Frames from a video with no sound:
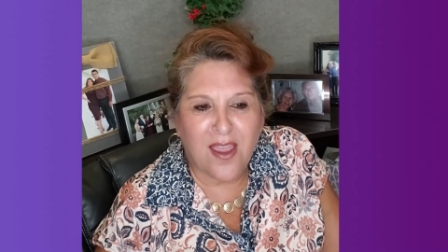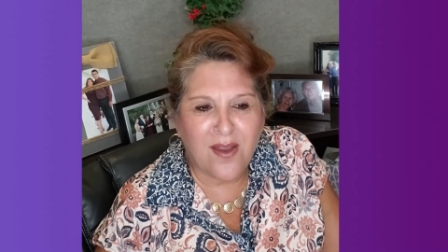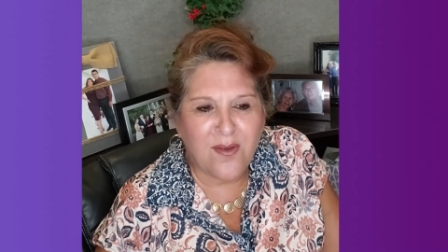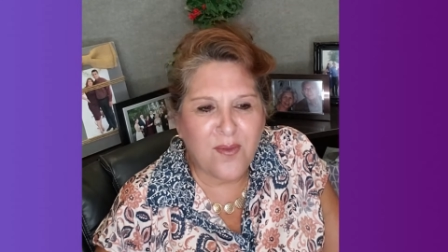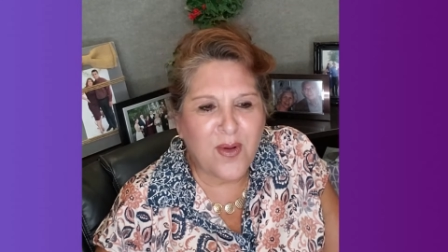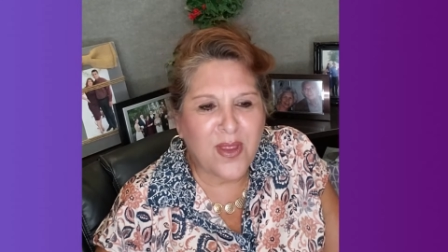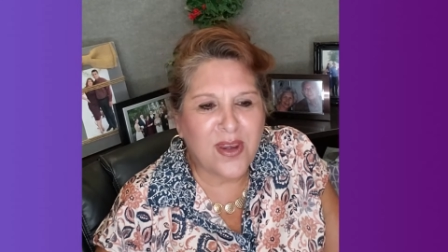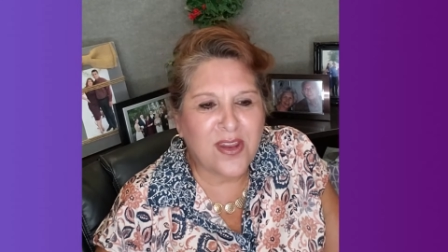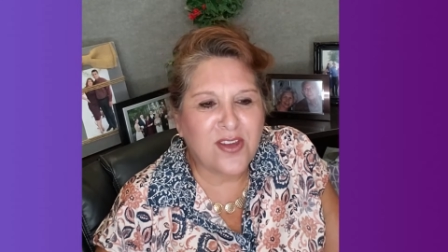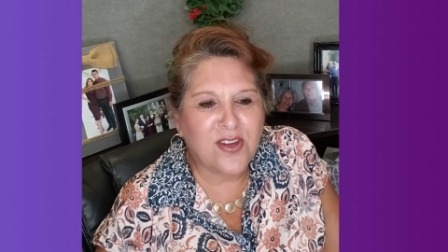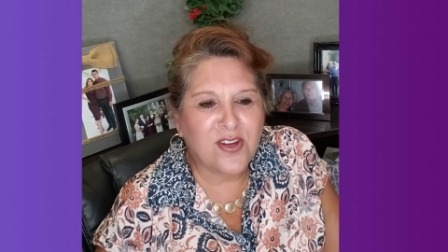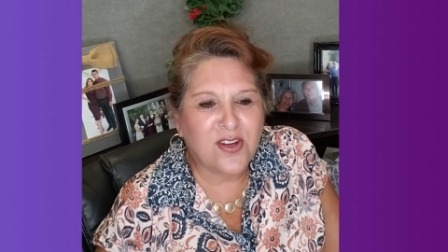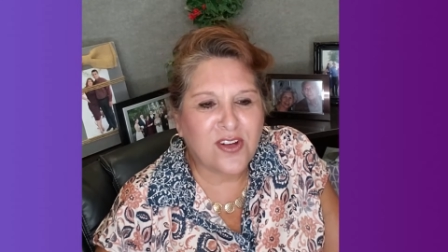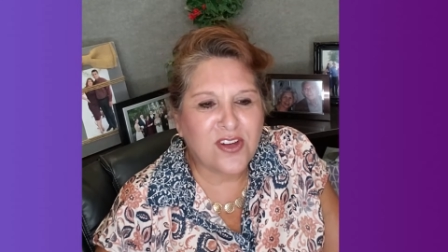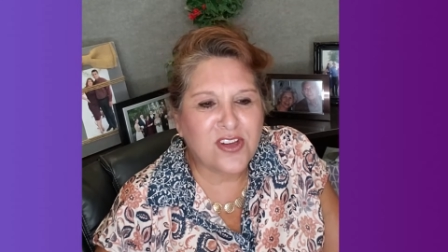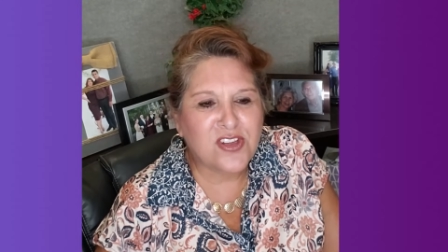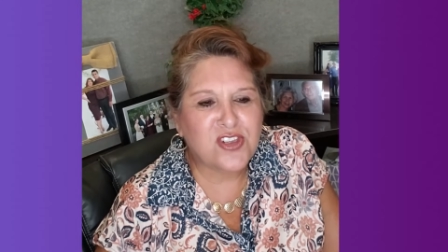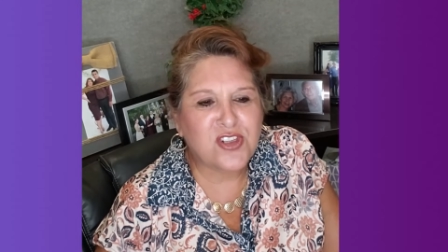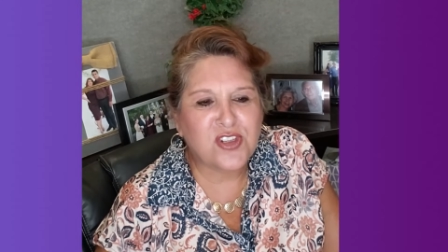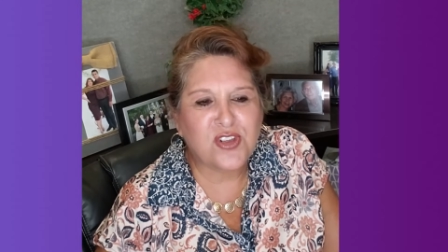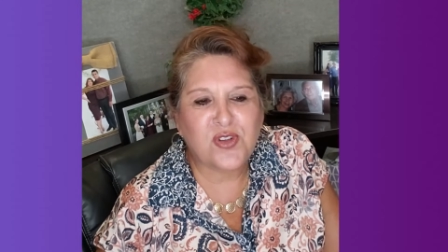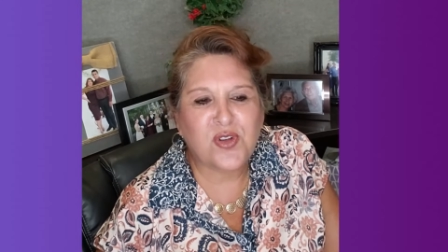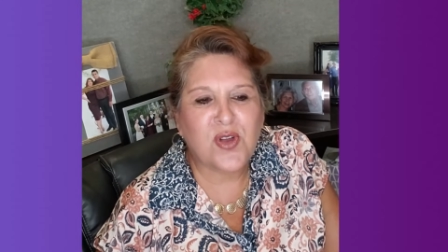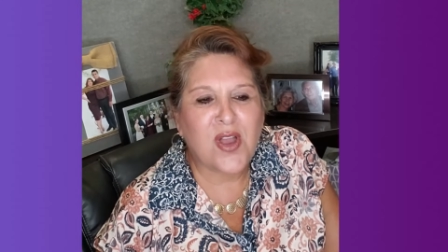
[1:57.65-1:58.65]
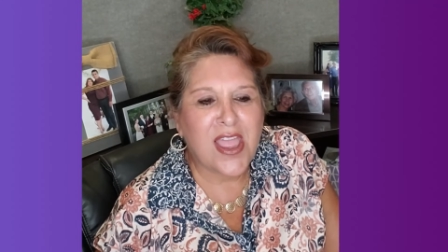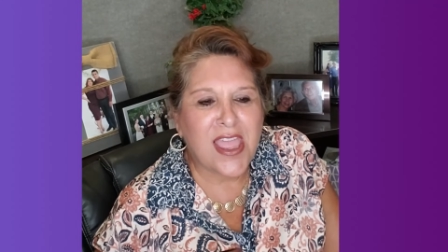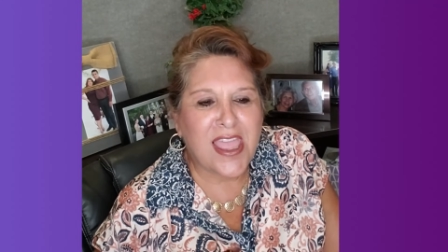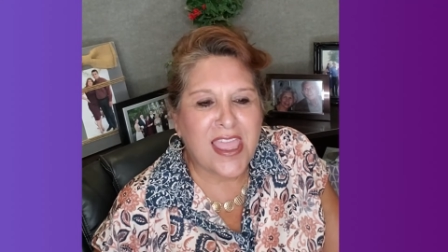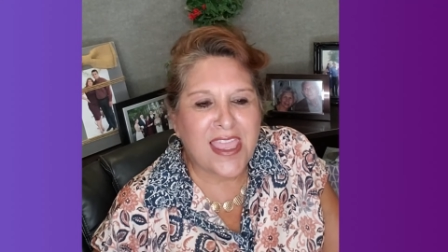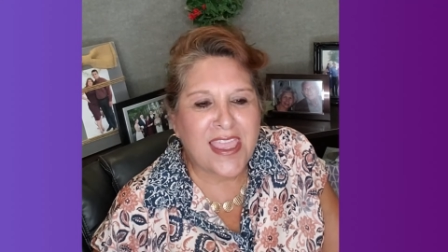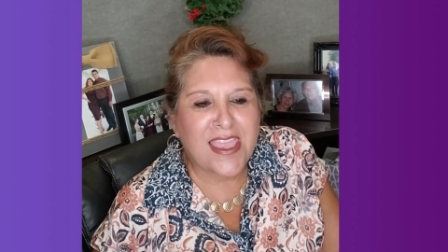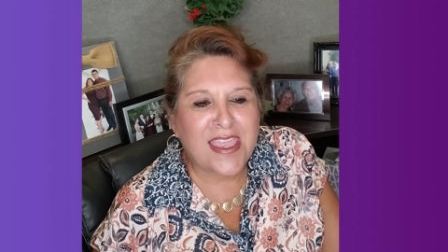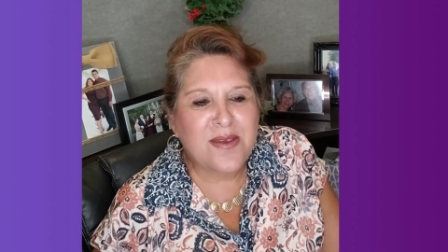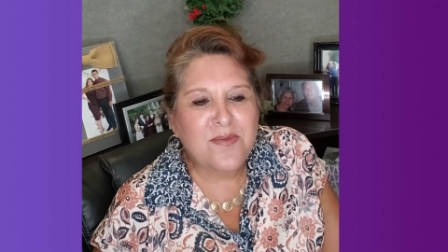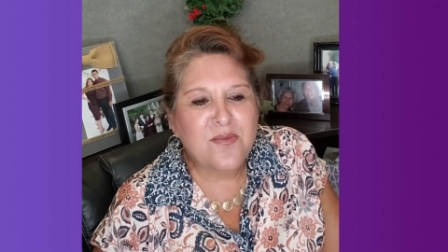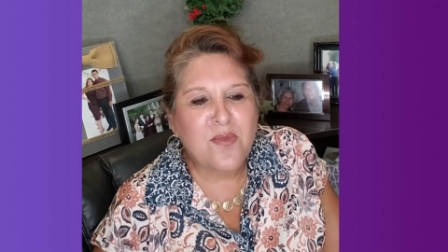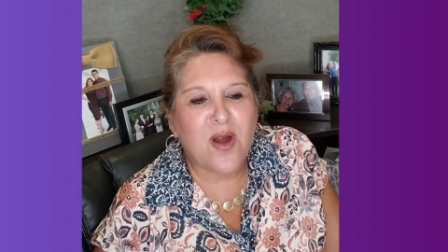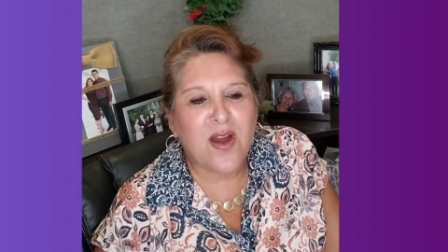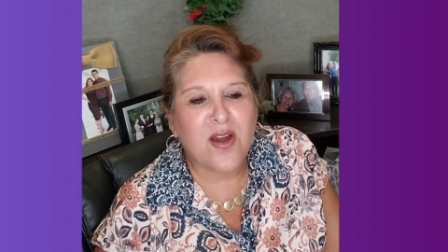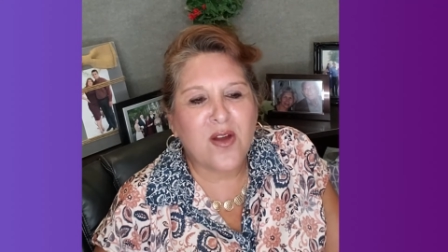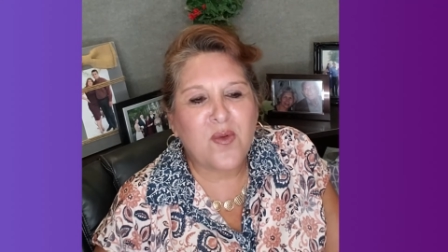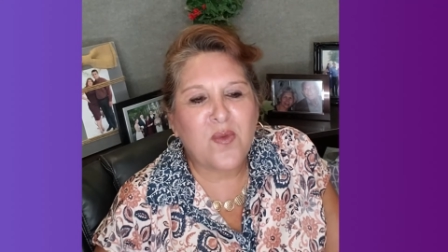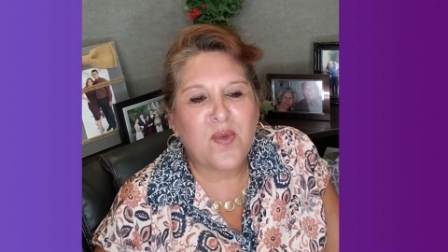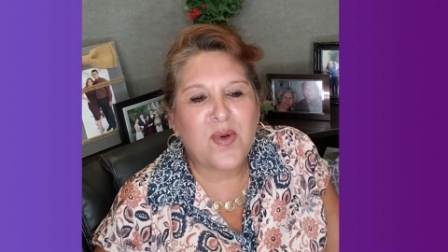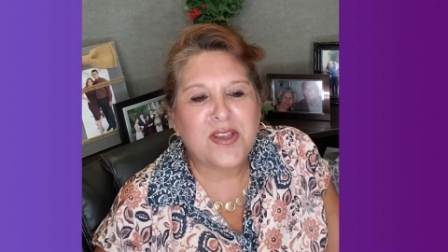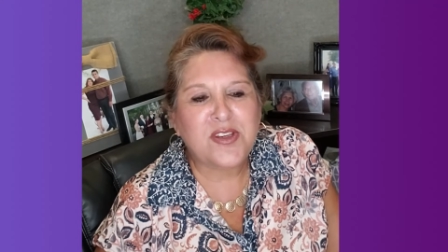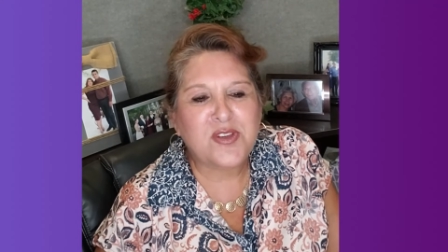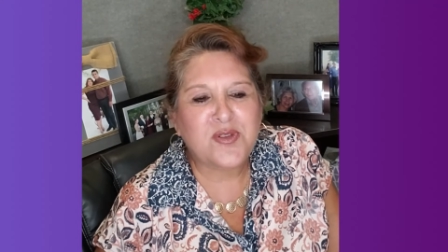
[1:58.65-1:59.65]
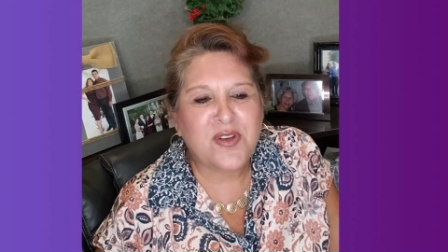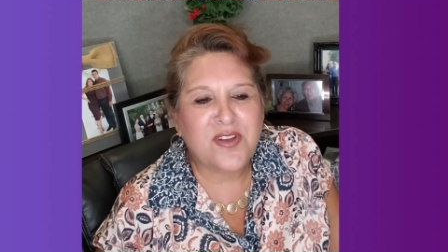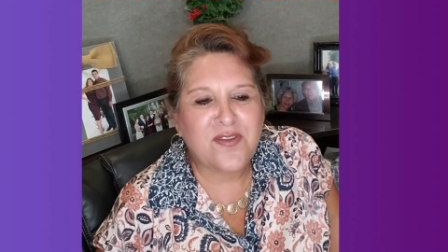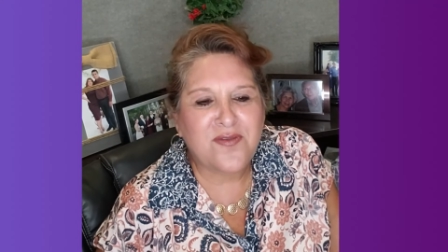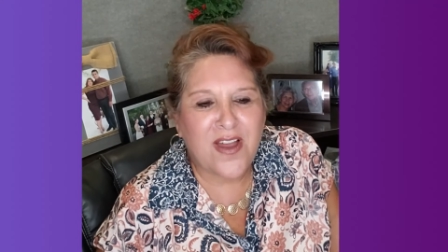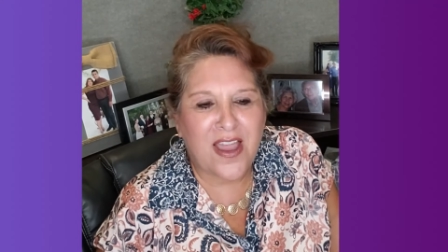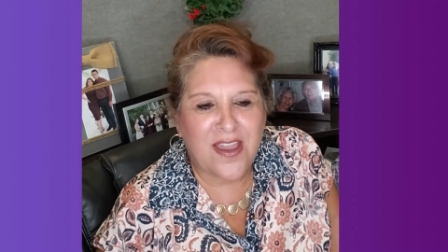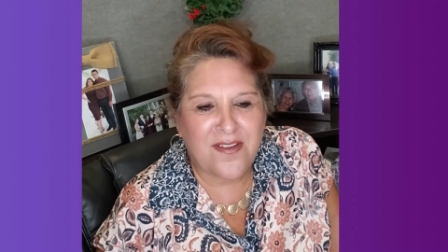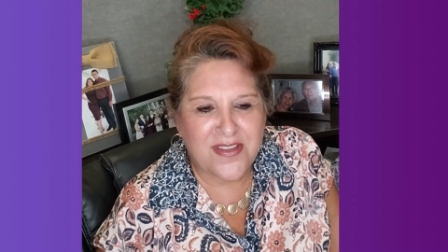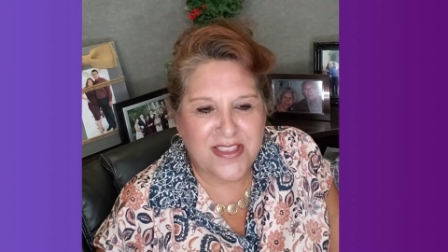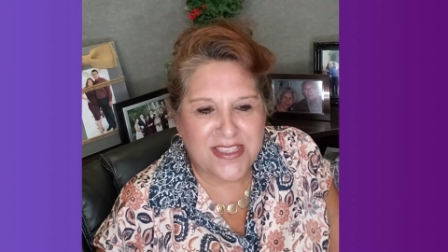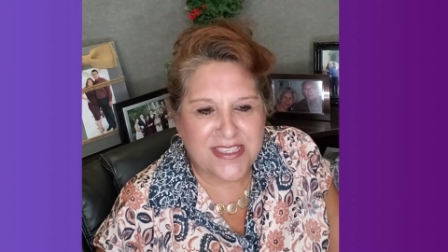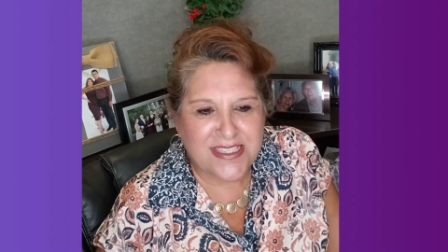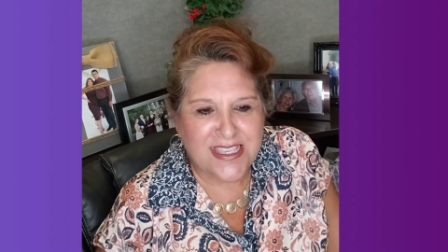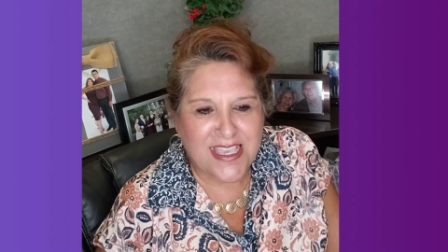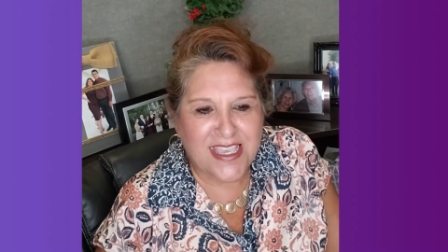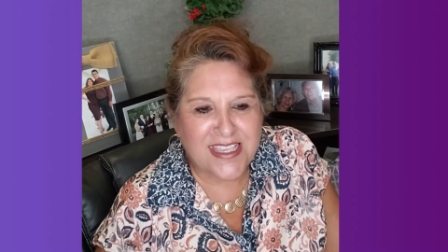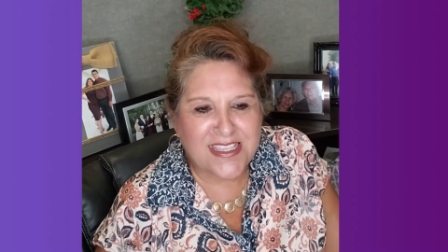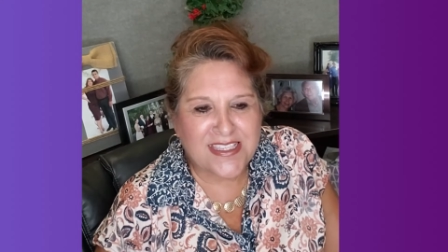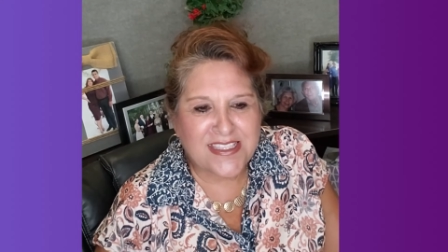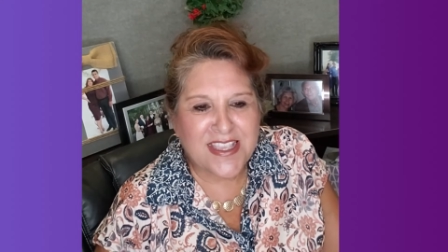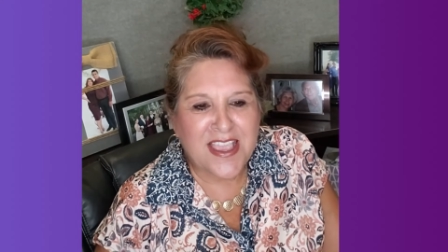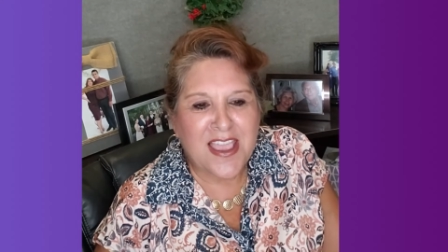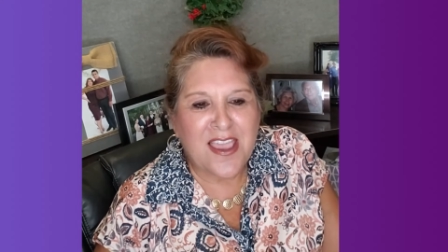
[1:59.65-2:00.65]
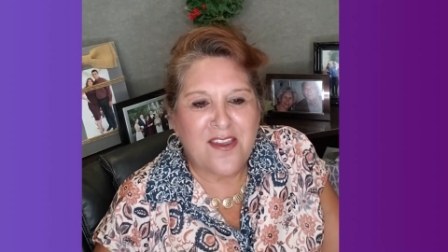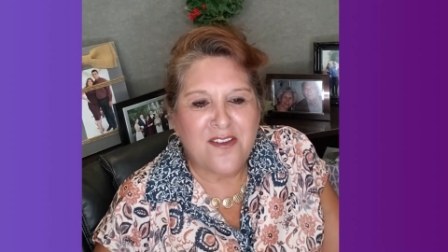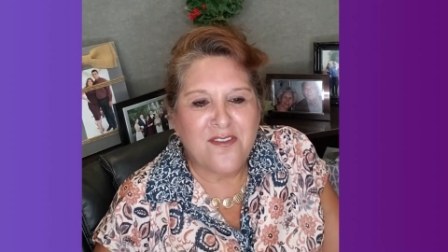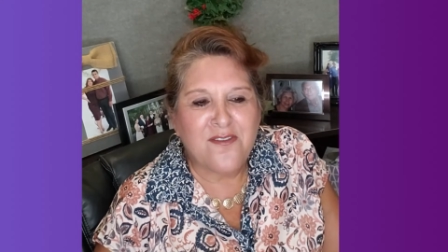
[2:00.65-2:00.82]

I want to encourage you, in Mark 1:25 it says,